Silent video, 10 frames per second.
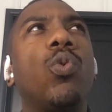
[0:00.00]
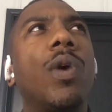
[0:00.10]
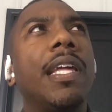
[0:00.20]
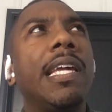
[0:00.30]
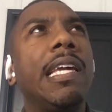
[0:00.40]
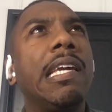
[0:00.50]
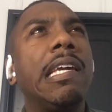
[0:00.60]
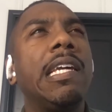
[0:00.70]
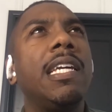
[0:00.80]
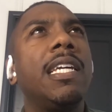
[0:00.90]

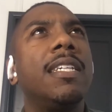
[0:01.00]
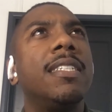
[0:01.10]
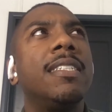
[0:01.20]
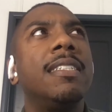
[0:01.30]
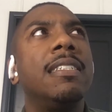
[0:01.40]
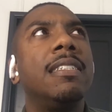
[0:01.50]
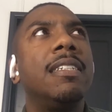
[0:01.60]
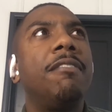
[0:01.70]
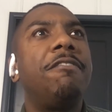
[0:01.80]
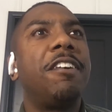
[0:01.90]

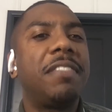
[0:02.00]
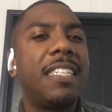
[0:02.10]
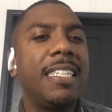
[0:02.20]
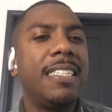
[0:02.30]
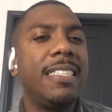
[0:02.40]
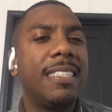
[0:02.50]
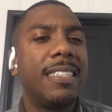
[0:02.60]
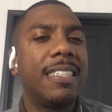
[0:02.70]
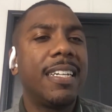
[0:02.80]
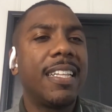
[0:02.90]
2015,
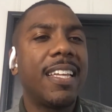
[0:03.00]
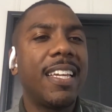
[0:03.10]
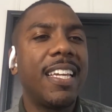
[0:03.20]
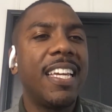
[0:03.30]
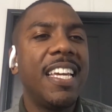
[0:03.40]
I think.